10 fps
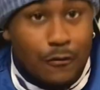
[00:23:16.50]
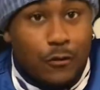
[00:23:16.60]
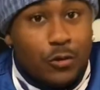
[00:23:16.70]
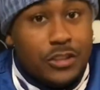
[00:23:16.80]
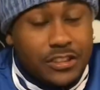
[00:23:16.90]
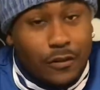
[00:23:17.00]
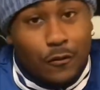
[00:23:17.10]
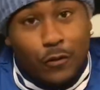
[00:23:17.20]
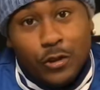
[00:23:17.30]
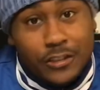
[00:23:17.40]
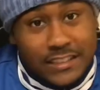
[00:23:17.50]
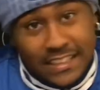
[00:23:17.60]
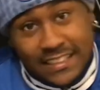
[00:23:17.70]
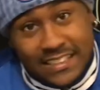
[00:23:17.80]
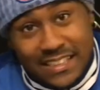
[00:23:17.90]

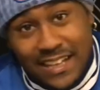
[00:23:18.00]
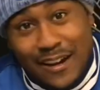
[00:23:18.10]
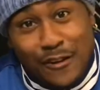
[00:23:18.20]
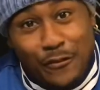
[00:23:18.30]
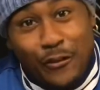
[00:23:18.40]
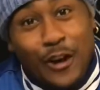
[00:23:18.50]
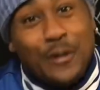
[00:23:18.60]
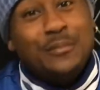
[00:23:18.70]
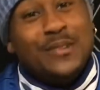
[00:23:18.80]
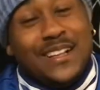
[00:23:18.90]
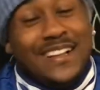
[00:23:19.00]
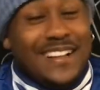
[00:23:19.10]
Vujicic from